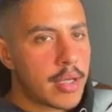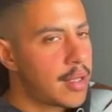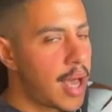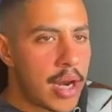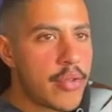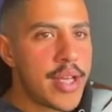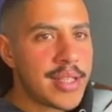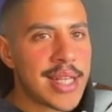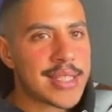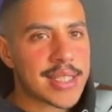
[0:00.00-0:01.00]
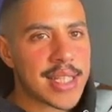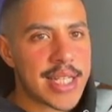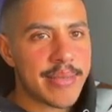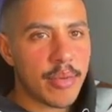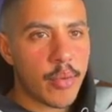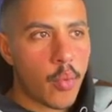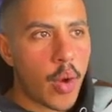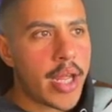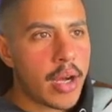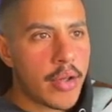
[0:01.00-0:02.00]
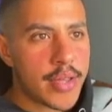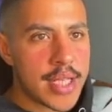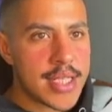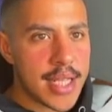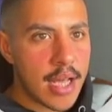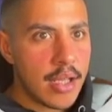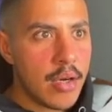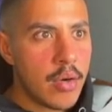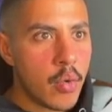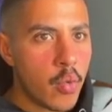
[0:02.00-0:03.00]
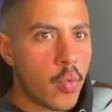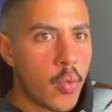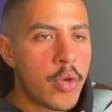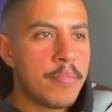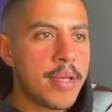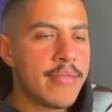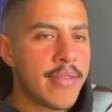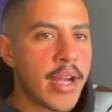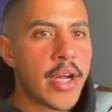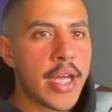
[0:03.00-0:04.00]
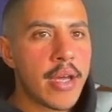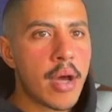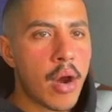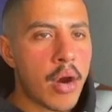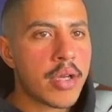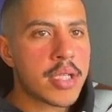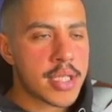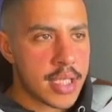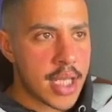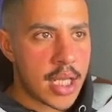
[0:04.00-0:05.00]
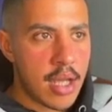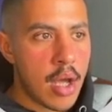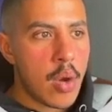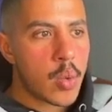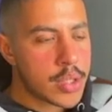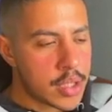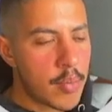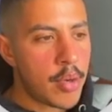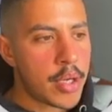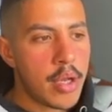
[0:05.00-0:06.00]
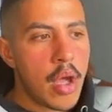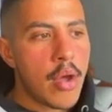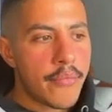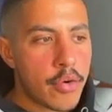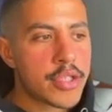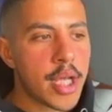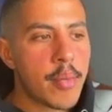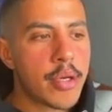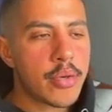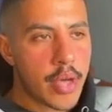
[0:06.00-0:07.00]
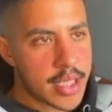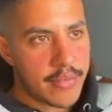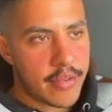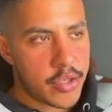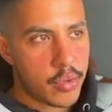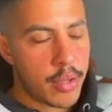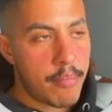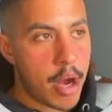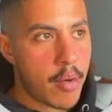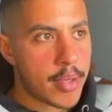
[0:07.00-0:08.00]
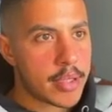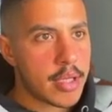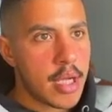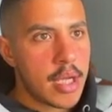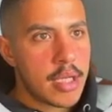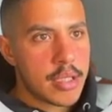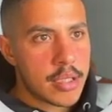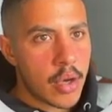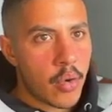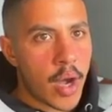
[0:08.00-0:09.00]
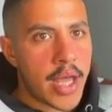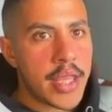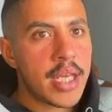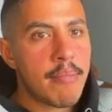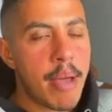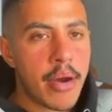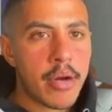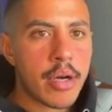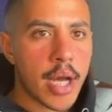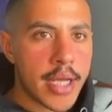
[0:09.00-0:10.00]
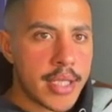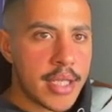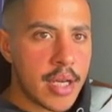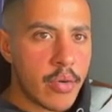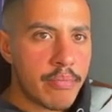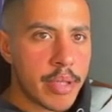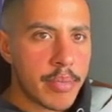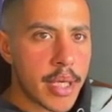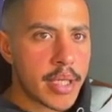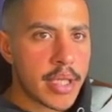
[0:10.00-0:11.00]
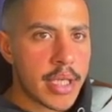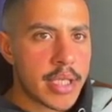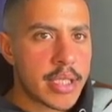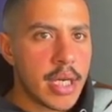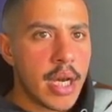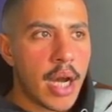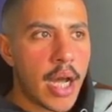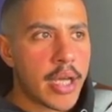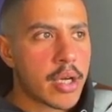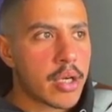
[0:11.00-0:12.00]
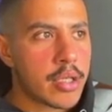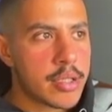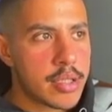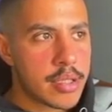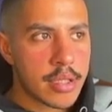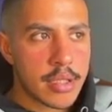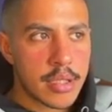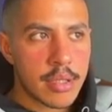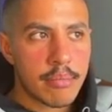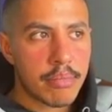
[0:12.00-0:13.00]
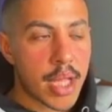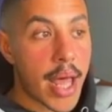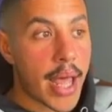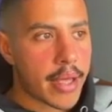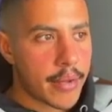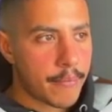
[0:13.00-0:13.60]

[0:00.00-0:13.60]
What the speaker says: I don't think that's accessible. White on this yellow would be very hard to see for someone who has a visual impairment. So I think a better idea would be make these icons black.